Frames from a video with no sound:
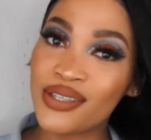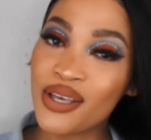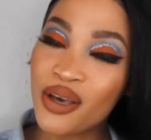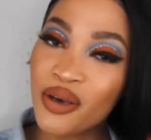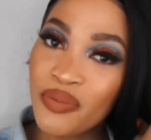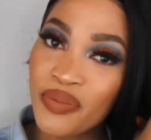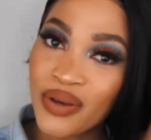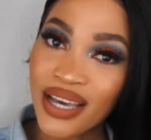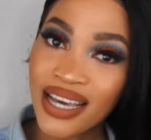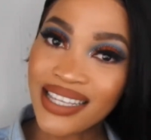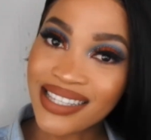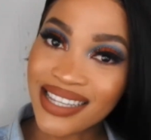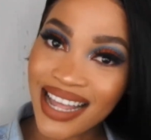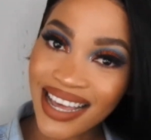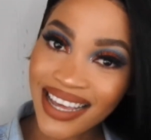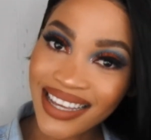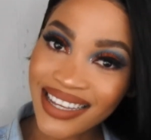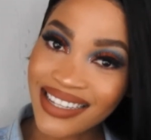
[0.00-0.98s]
I hope you guys
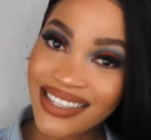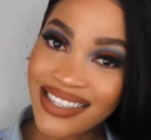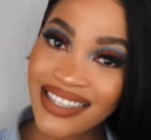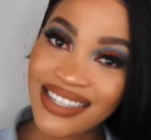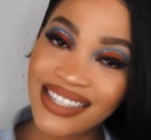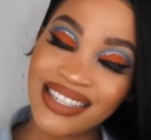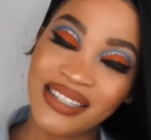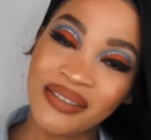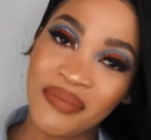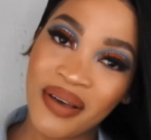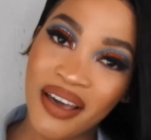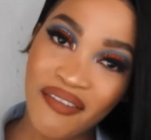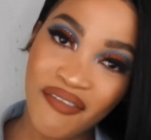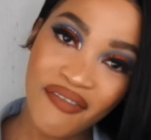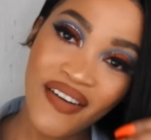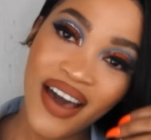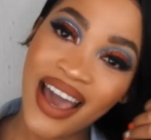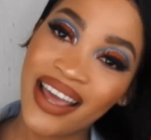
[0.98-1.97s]
like it. So this is my
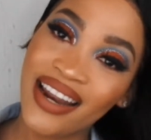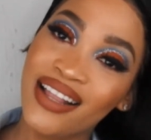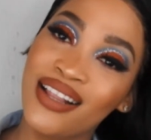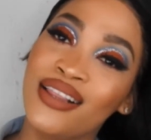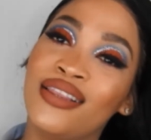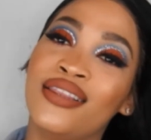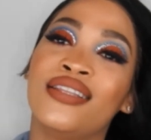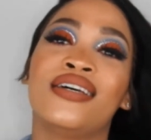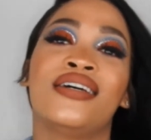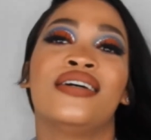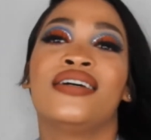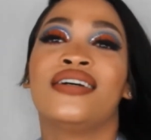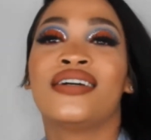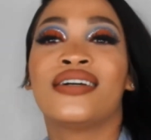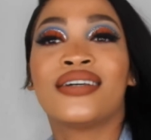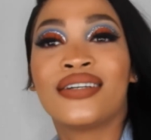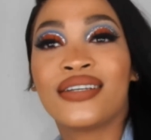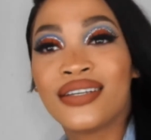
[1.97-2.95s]
final
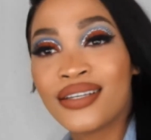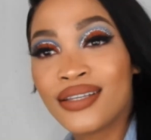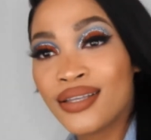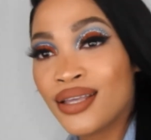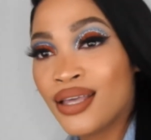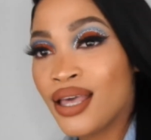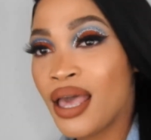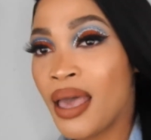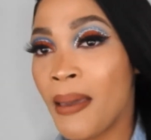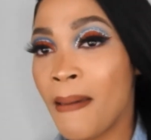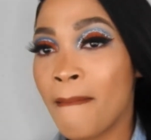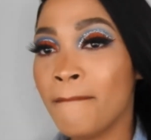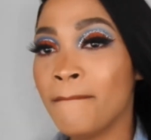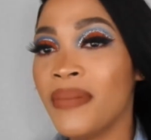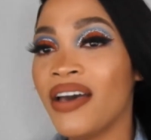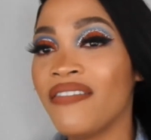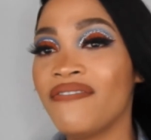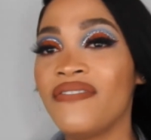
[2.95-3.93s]
look.
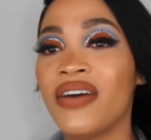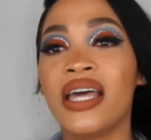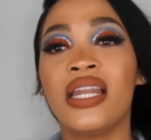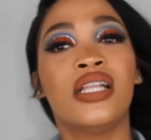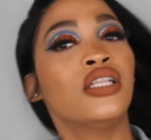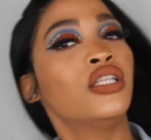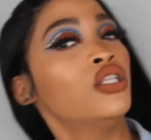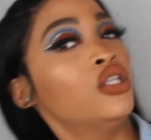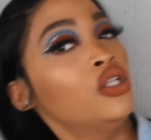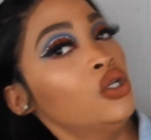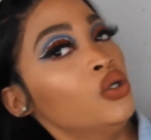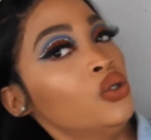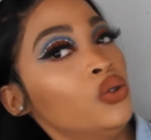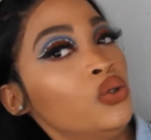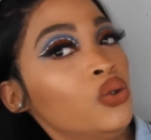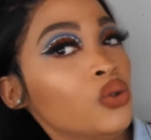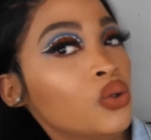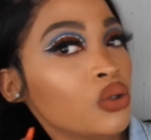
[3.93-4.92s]
My final
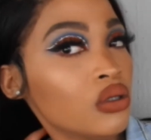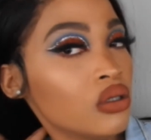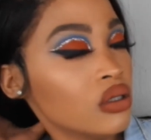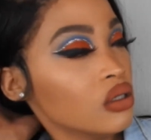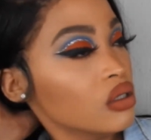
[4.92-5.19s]
look.